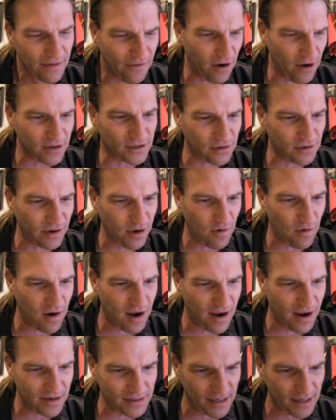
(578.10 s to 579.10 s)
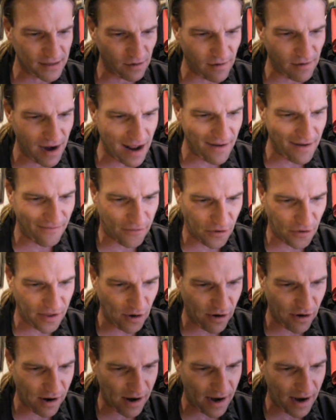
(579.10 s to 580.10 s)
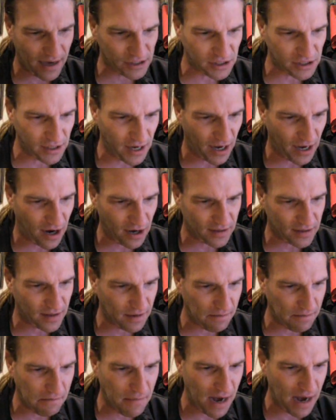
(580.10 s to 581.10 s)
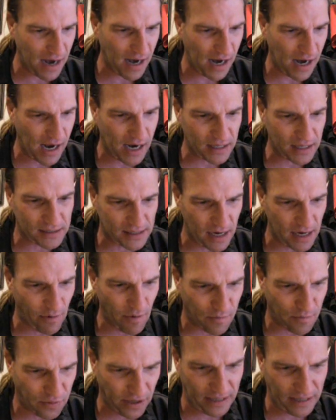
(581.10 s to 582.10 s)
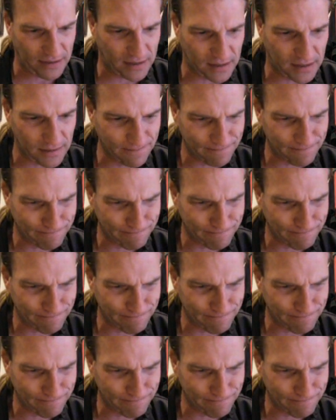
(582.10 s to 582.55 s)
Verse 31, dig the ram for the ordination and cook the meat in a sacred place.